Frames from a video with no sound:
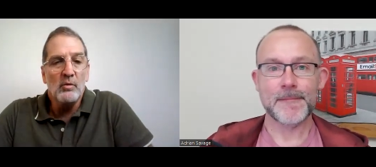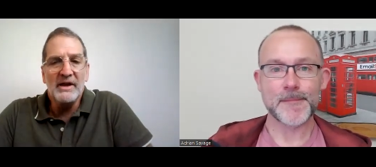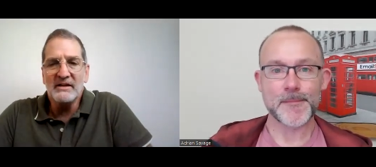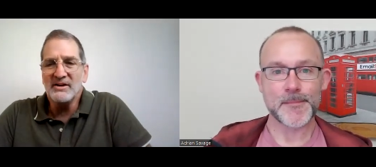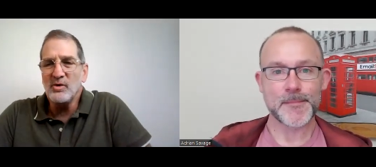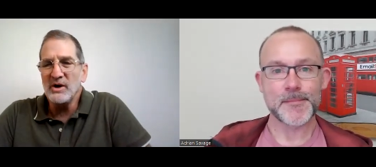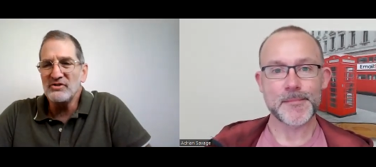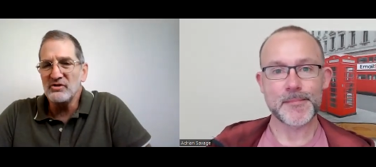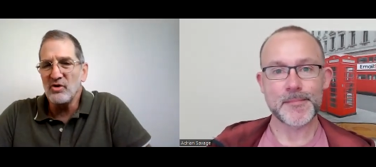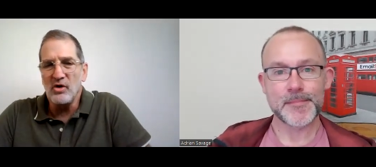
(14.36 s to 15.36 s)
Speaker 1: we get the
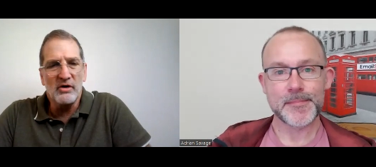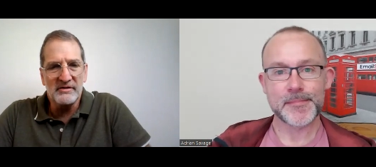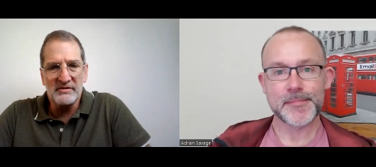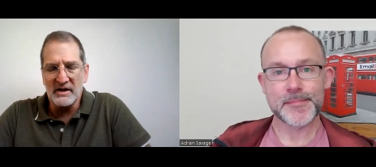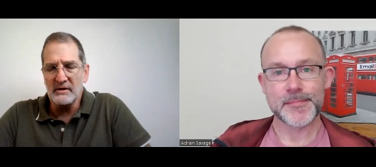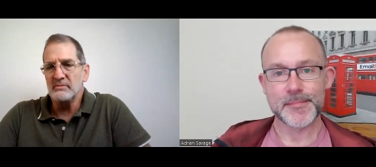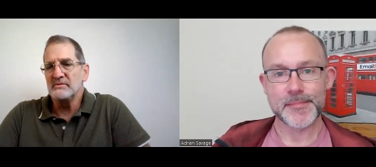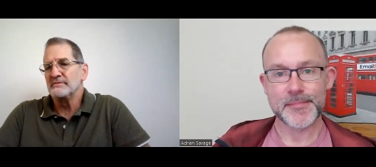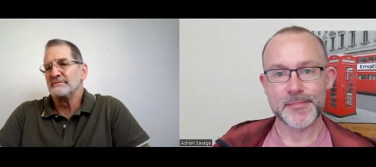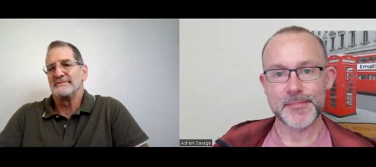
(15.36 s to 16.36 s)
question all the time.
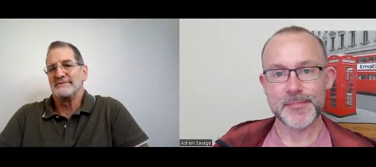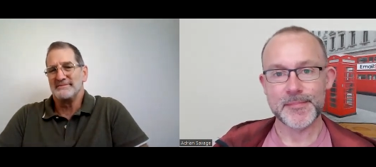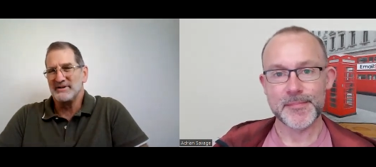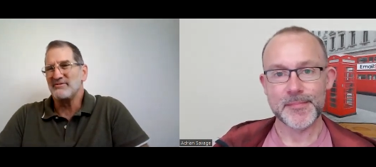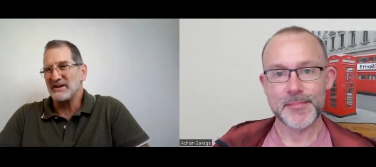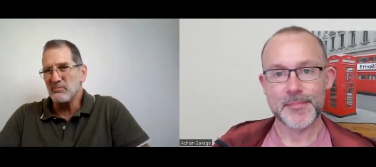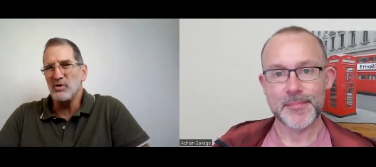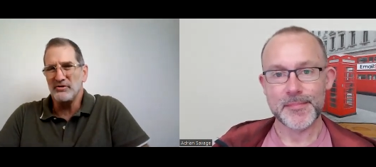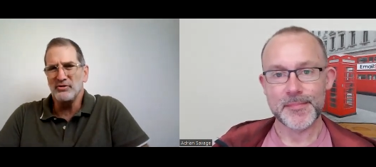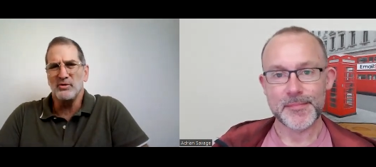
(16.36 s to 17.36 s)
Matter of fact,
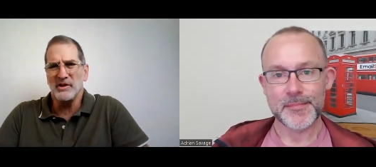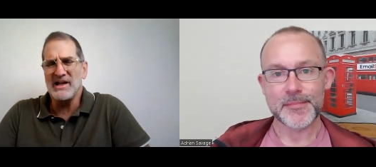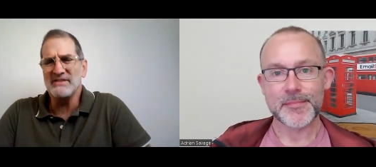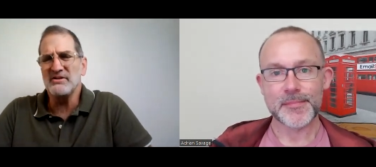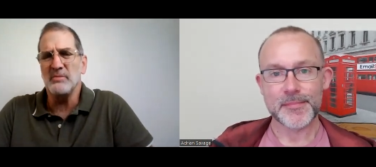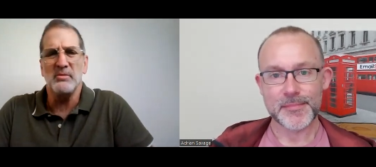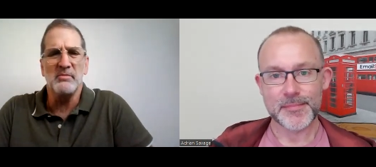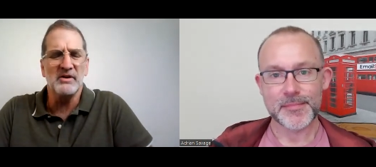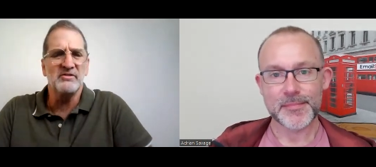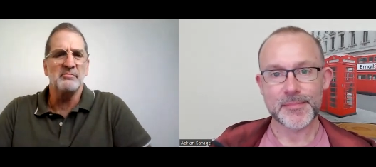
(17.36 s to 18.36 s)
more so in the last
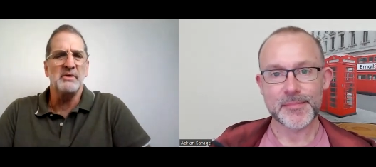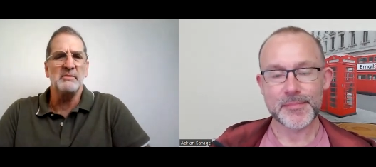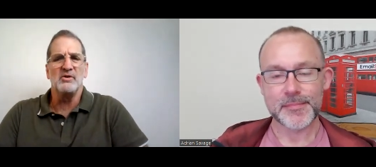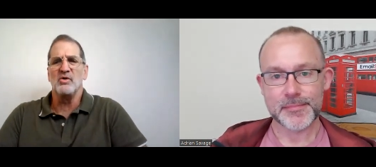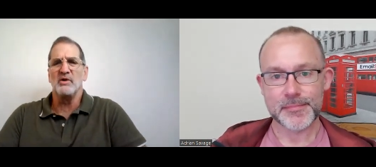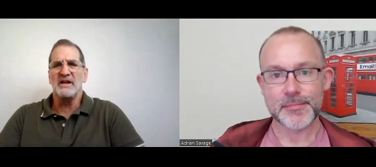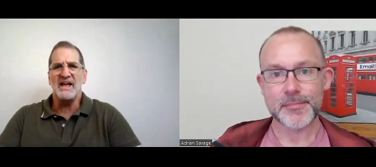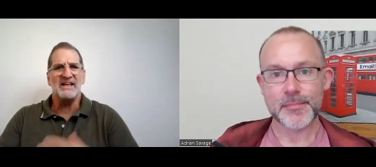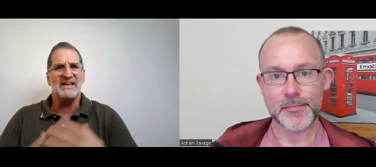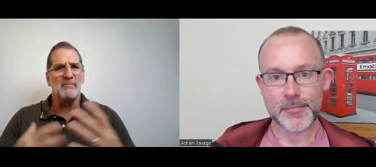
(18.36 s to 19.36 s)
couple months of people going,
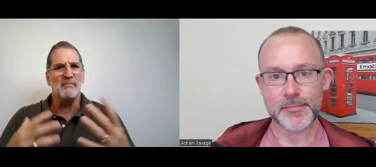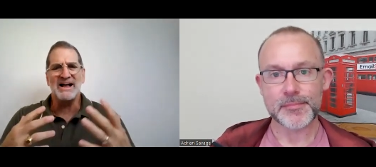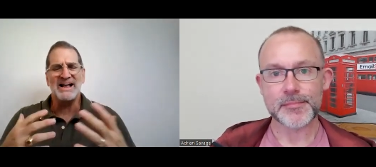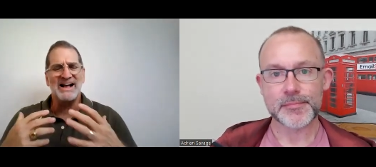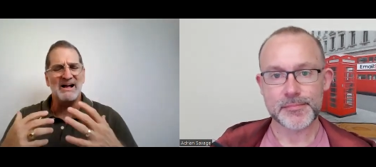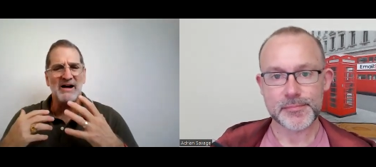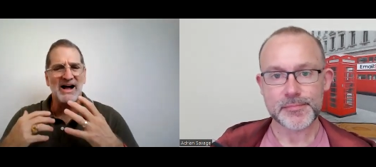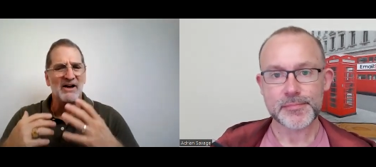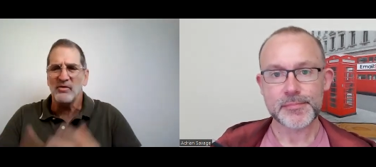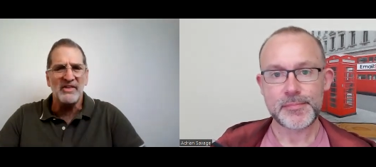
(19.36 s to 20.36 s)
"Hey, my,
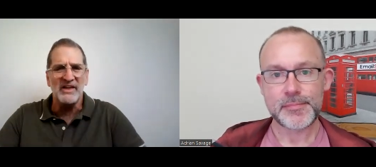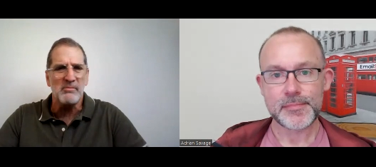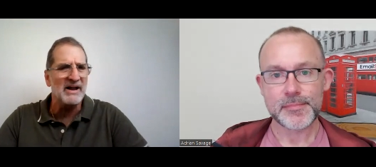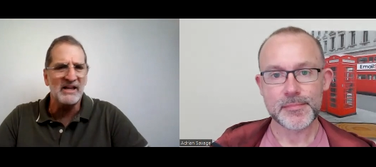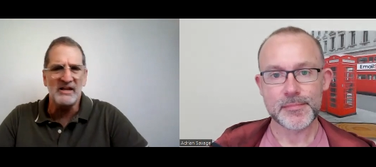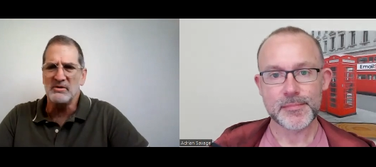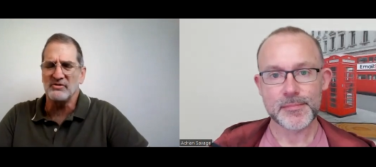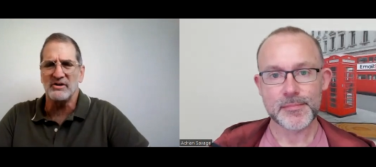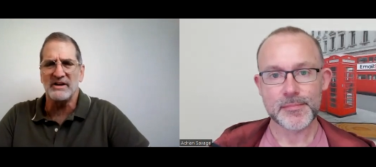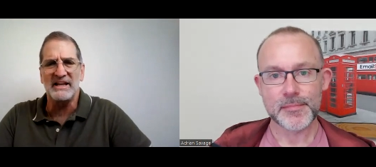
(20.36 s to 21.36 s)
I don't think my
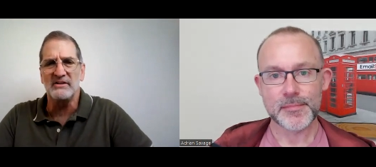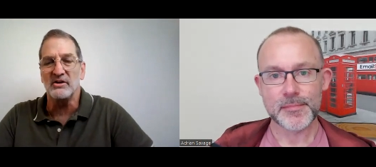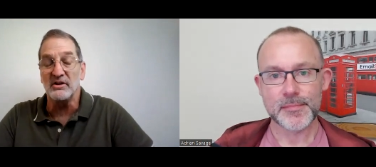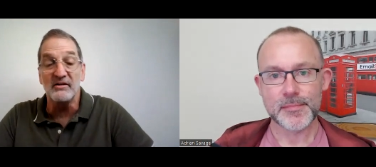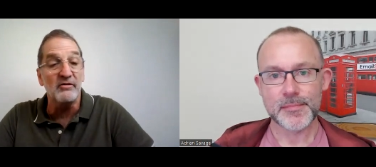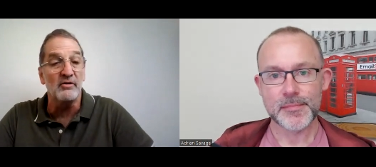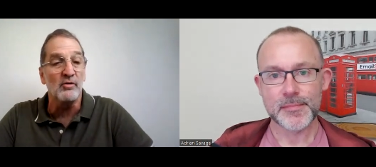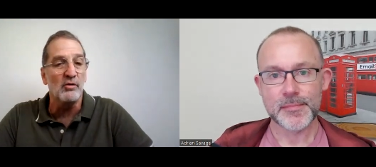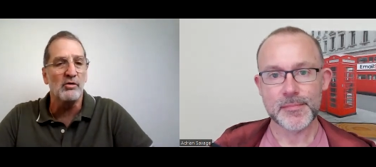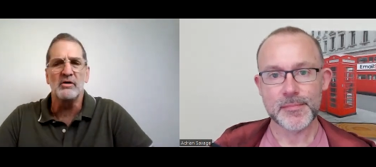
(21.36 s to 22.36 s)
emails are getting
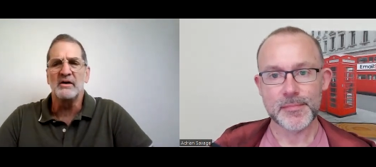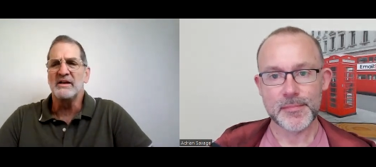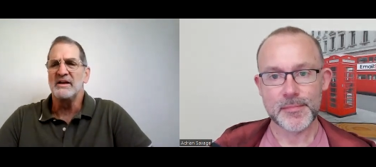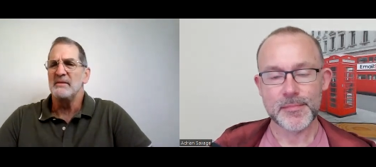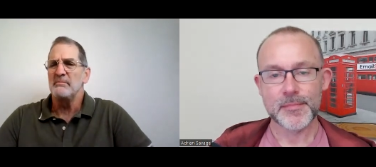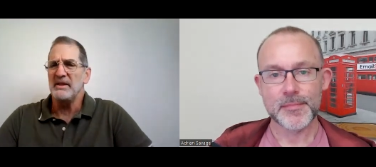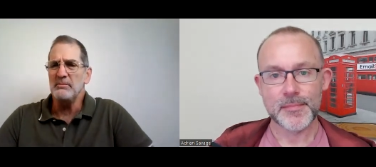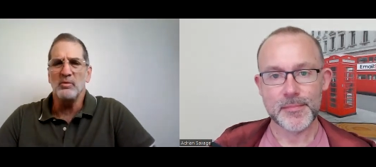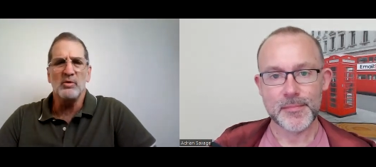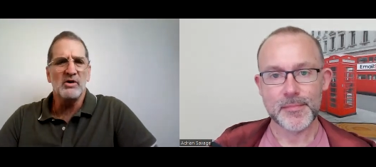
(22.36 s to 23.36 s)
delivered," or
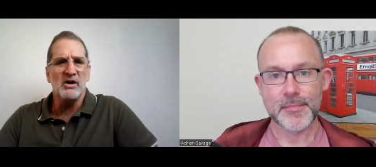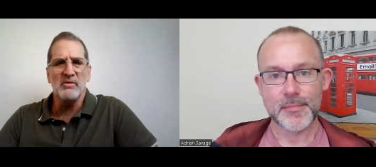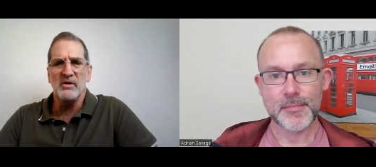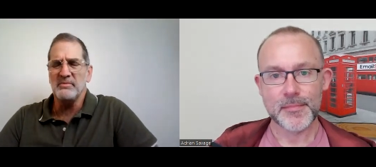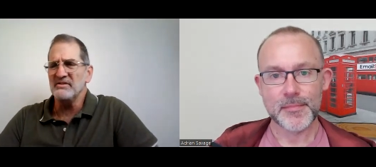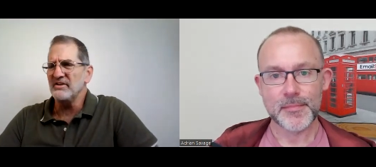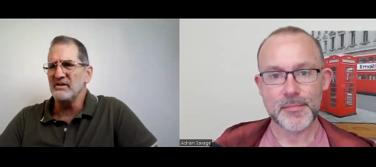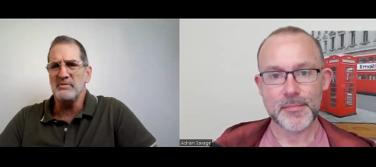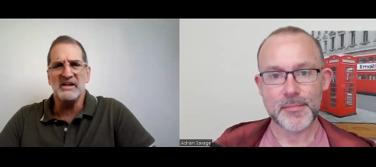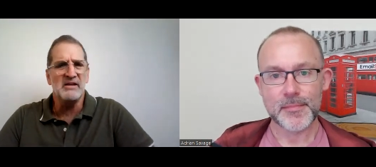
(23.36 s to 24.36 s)
people will come up and
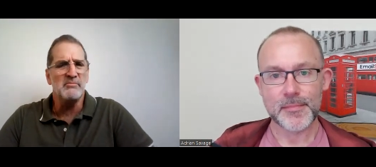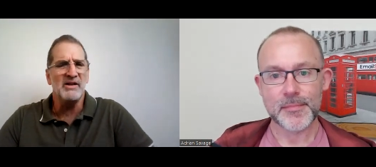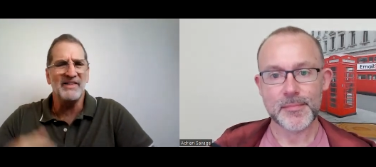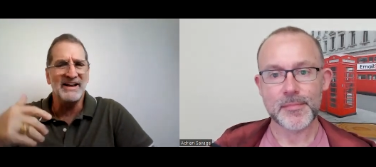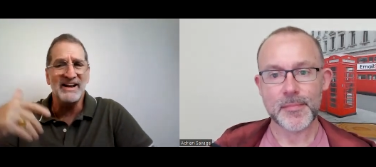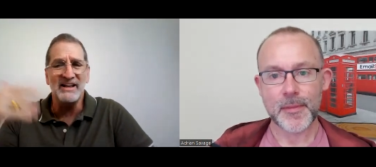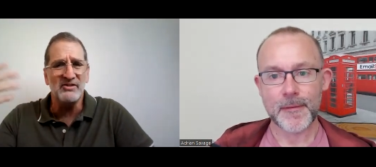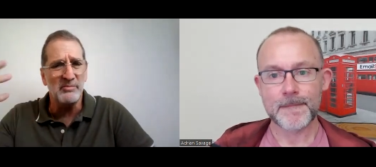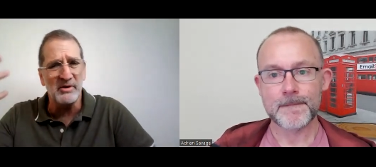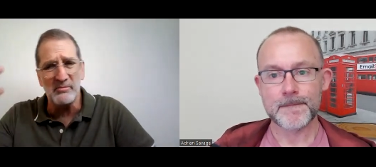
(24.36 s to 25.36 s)
send me an email, and it
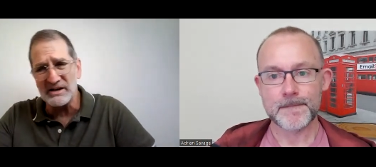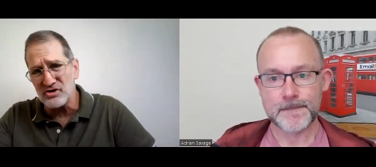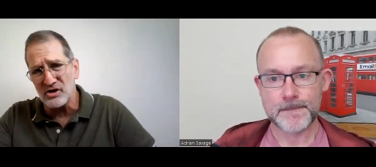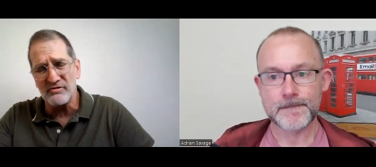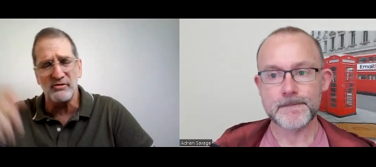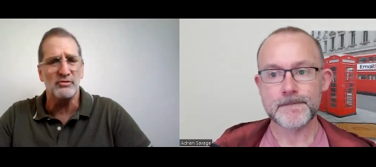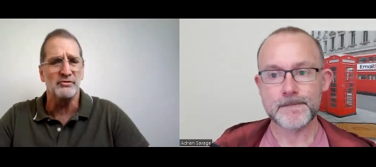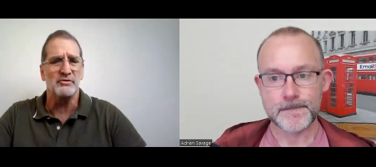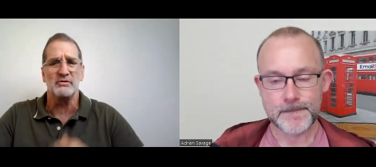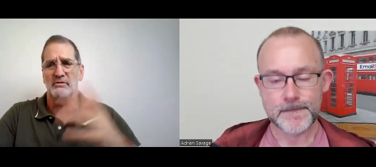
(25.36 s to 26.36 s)
ends up in my junk
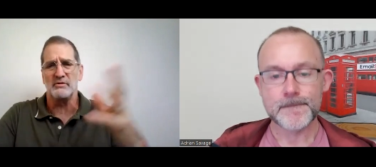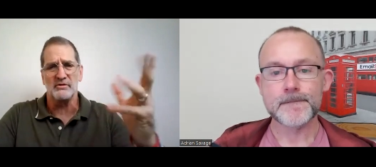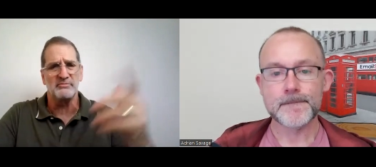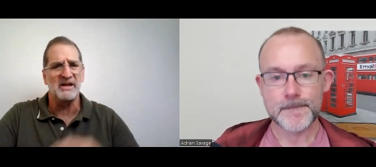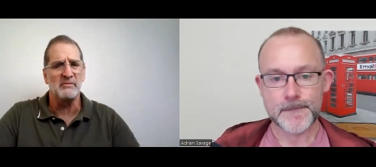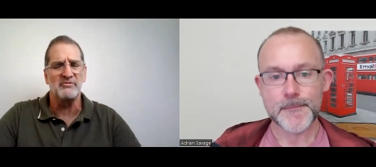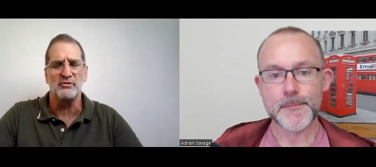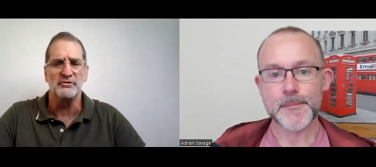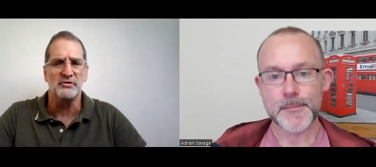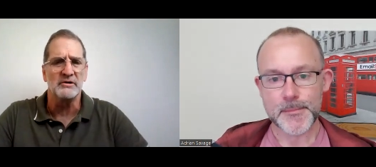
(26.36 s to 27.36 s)
folder or you know, spam
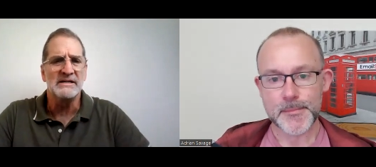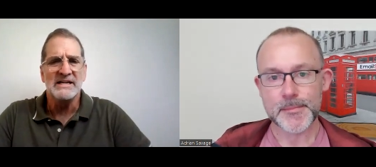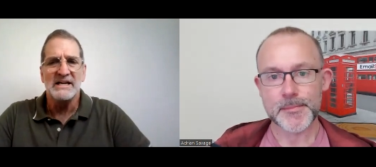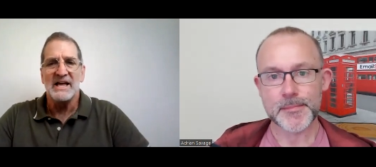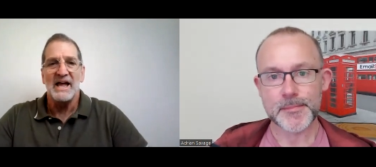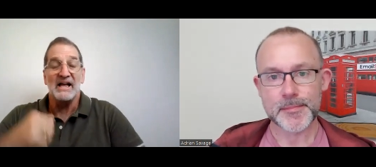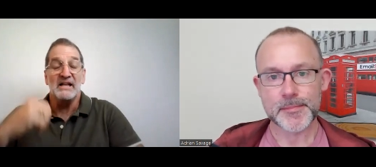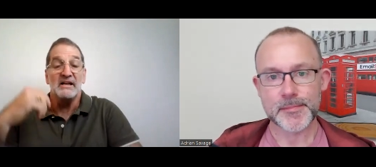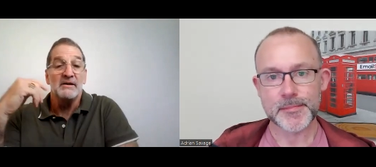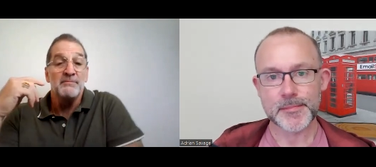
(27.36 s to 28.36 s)
folder,
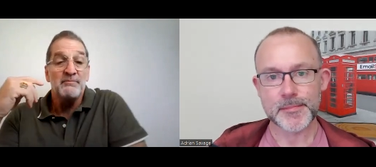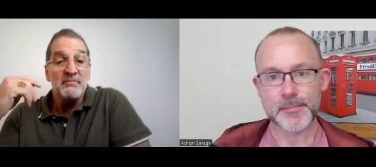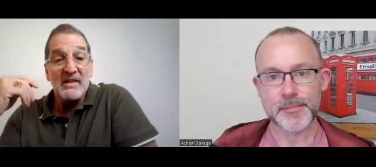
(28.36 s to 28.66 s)
and